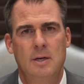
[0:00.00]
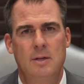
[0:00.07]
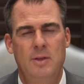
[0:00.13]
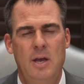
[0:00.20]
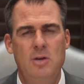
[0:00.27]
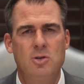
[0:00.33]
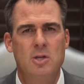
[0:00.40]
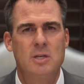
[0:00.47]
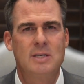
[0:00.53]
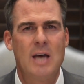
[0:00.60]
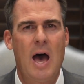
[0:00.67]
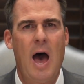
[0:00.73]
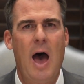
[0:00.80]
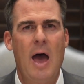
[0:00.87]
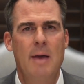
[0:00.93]
These are the
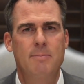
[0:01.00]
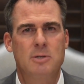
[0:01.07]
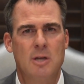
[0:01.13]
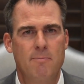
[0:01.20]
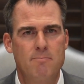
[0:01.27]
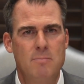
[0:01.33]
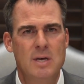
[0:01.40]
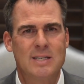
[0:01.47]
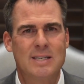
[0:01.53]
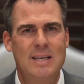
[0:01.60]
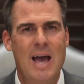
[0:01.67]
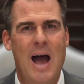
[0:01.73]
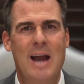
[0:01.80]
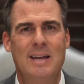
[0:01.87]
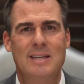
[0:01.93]
types of
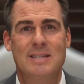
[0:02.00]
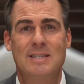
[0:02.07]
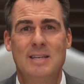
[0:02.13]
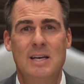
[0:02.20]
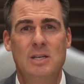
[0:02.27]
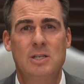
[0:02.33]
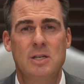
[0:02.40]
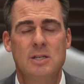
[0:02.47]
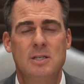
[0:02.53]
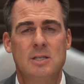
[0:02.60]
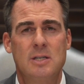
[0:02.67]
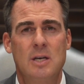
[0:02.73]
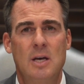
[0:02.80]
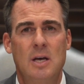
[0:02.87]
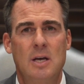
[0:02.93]
misguided
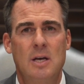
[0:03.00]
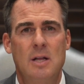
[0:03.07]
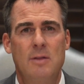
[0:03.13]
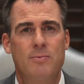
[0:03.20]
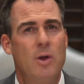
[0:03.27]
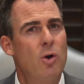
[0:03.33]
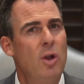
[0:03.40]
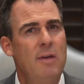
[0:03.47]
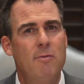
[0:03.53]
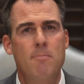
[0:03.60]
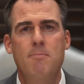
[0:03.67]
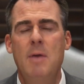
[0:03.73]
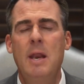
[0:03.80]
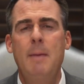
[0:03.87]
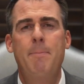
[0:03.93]
decisions that are
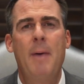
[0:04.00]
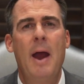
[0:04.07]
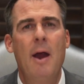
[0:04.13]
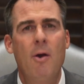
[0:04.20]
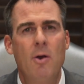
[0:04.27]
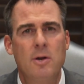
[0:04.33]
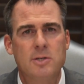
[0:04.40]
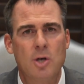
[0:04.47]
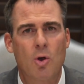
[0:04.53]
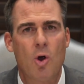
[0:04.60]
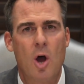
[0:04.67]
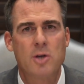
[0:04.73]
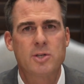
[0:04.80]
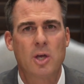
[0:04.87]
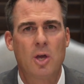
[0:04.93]
leaving many parents
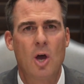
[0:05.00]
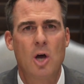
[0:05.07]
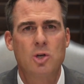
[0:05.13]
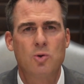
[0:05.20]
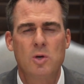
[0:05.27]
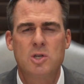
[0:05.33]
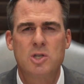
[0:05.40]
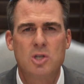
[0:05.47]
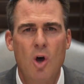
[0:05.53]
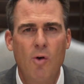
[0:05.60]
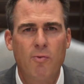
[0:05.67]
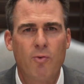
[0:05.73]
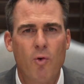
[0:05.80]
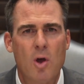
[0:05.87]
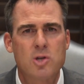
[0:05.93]
across the country so
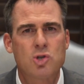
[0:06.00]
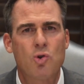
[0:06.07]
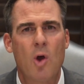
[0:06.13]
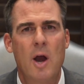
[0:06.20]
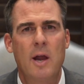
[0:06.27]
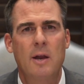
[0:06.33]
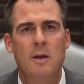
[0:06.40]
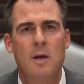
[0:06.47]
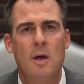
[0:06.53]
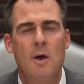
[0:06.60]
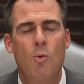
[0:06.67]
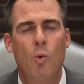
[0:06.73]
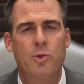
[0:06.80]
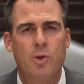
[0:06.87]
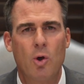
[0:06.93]
frustrated
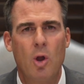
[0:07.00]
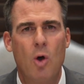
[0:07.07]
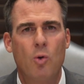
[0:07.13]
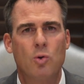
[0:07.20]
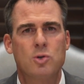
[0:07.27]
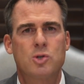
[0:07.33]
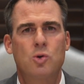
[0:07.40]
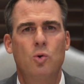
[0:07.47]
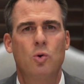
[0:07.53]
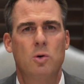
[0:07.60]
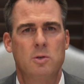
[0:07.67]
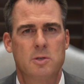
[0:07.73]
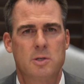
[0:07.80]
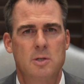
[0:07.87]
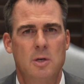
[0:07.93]
with their local
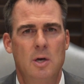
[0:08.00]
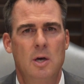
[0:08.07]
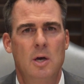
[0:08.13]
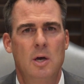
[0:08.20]
schools.